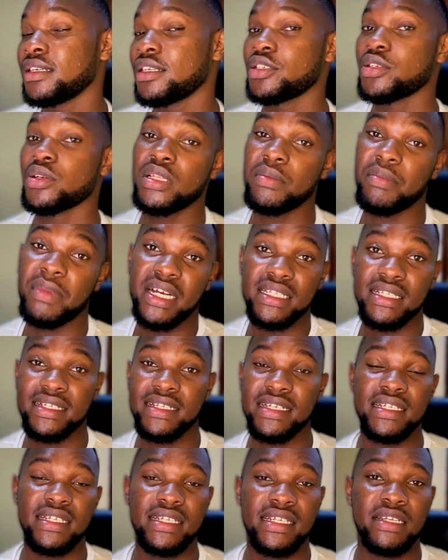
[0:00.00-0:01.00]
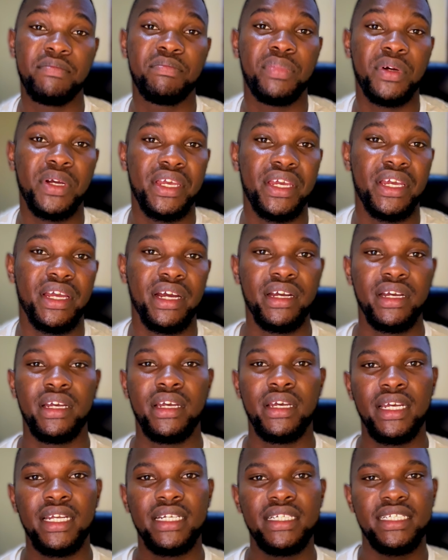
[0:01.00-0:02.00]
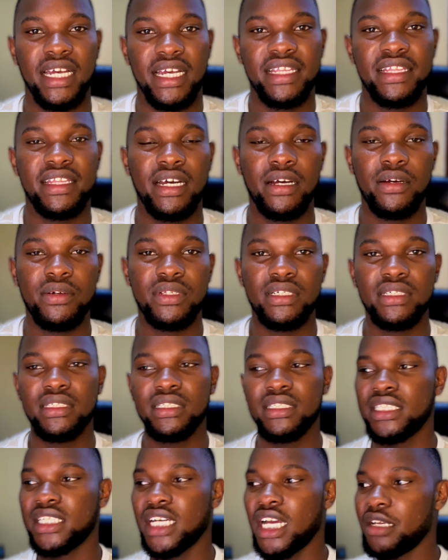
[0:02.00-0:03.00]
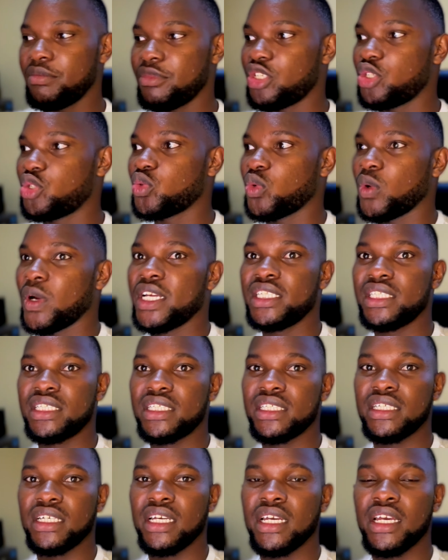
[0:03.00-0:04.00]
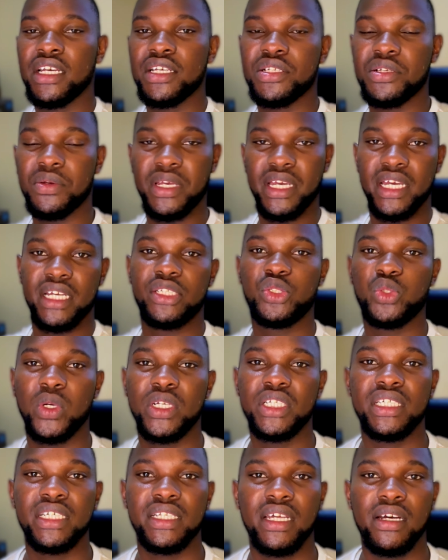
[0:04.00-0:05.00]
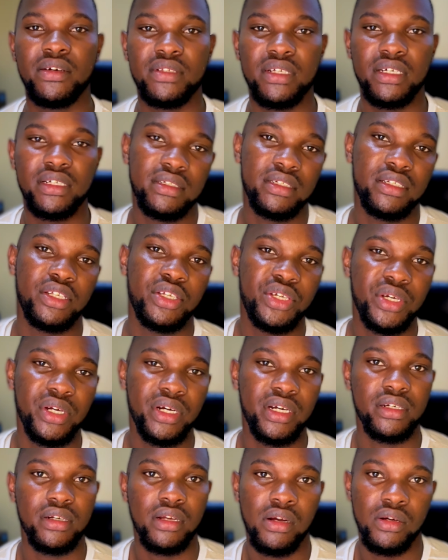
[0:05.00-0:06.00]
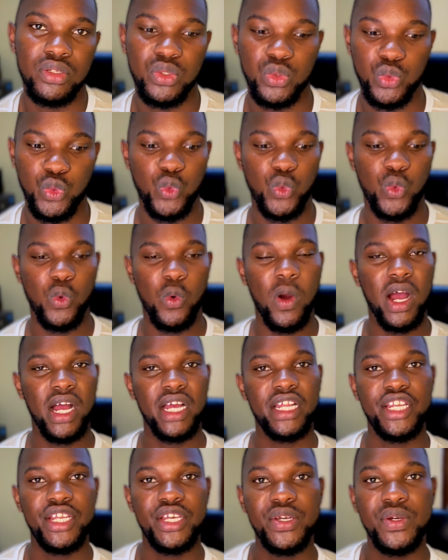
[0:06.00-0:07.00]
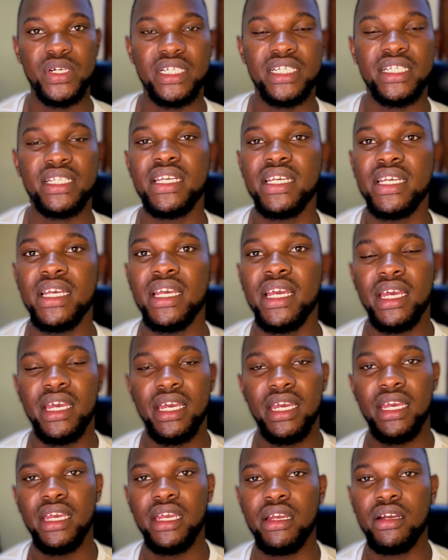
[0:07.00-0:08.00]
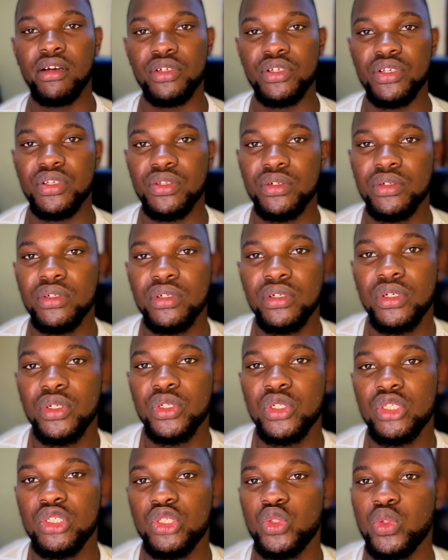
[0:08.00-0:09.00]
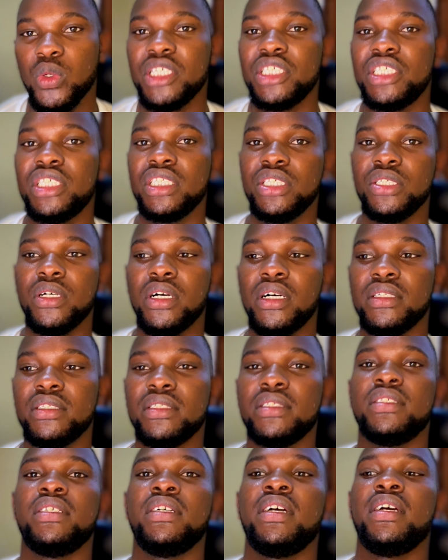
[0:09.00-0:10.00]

So the math is simple here. 10,000 times 20, so we get 20,000 yuan, because 1 USD equals to 20 yuan.